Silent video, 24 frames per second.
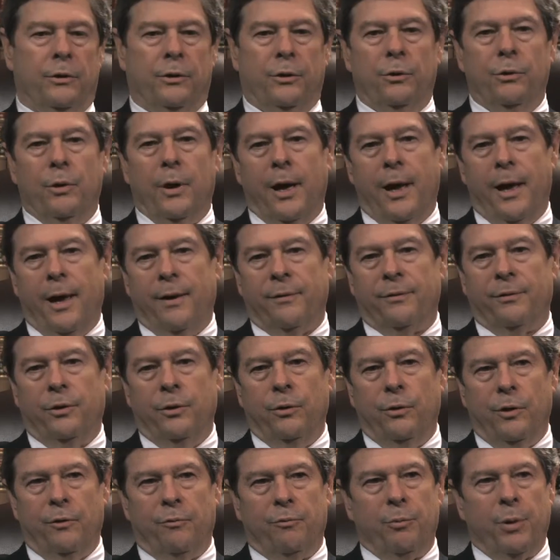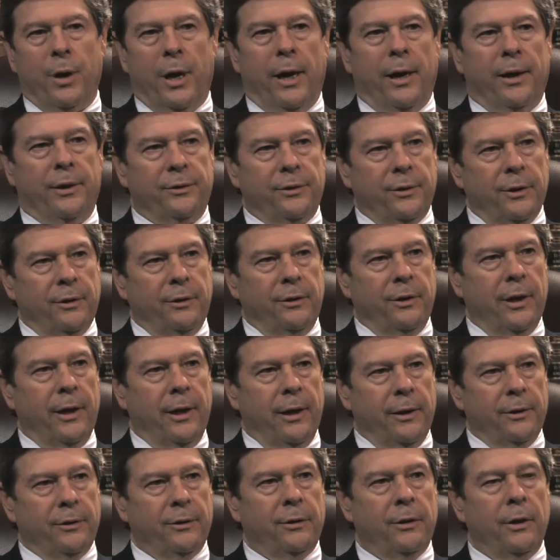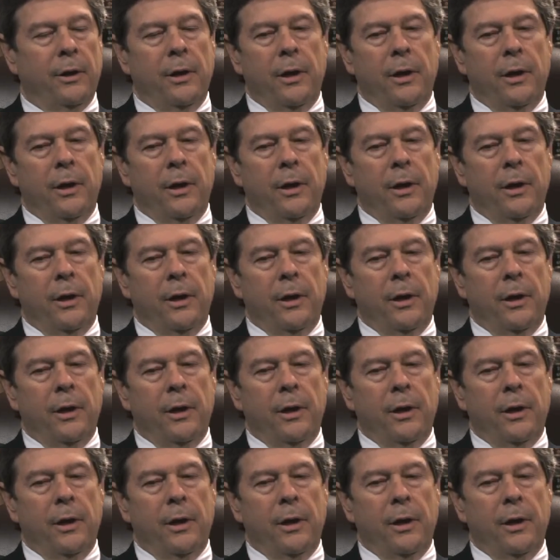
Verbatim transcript: You have to have passed a test.